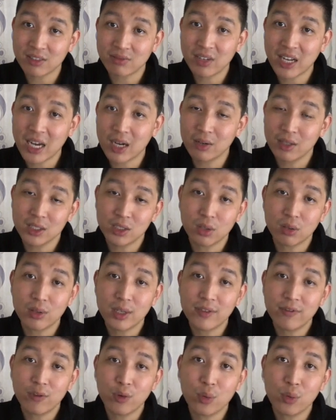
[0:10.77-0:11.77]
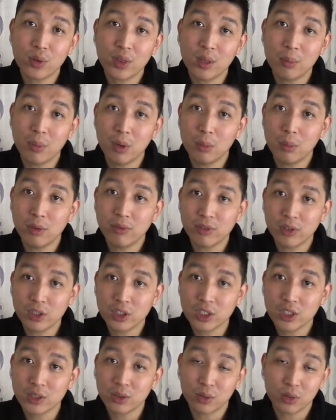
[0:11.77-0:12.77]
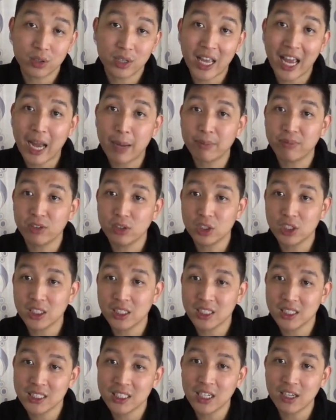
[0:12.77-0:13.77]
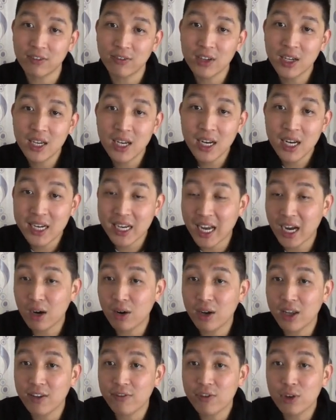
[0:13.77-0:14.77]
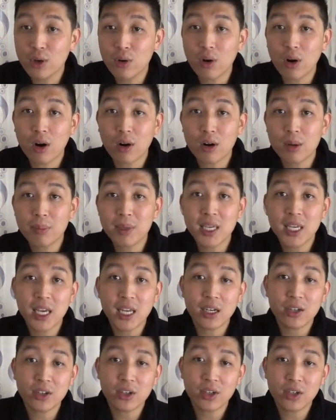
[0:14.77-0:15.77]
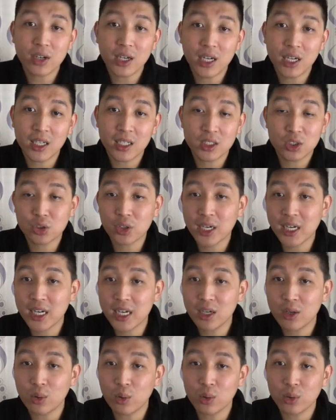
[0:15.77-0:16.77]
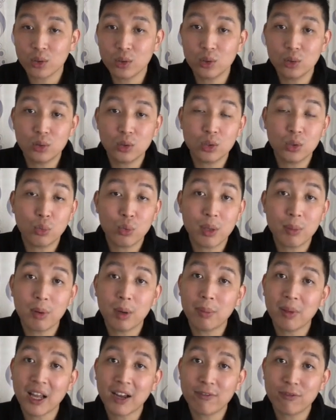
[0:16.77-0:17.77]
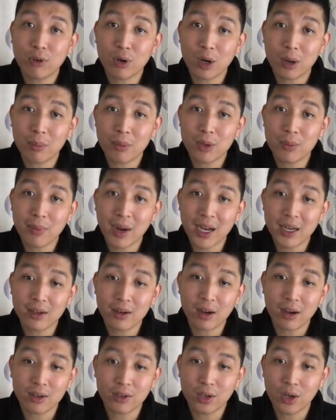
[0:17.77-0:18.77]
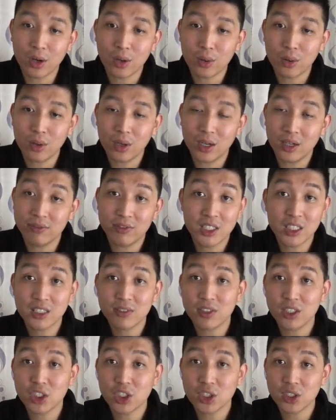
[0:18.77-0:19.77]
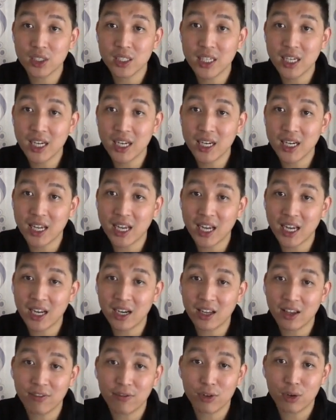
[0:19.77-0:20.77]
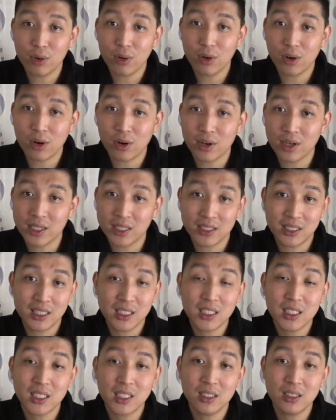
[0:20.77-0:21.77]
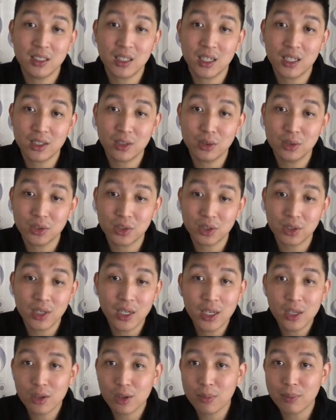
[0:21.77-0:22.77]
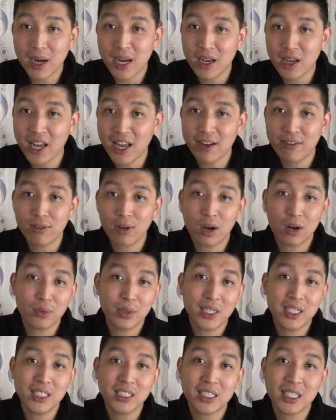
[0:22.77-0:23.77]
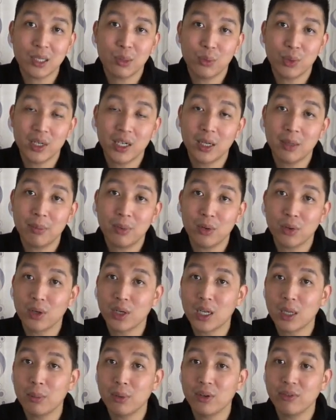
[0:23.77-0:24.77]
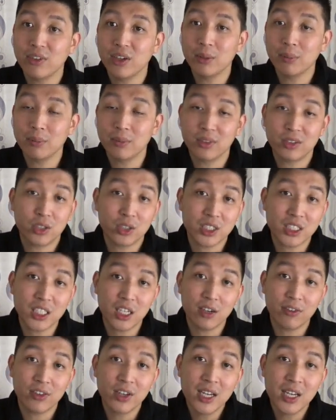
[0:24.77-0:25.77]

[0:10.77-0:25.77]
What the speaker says: of now, it's only for the mobile version or the app version itself. Now, if you are a beginner in trading or new to the Webull platform, you might not know of this feature yet, and if you are an existing user, you might have already set one up or a couple of them yourself.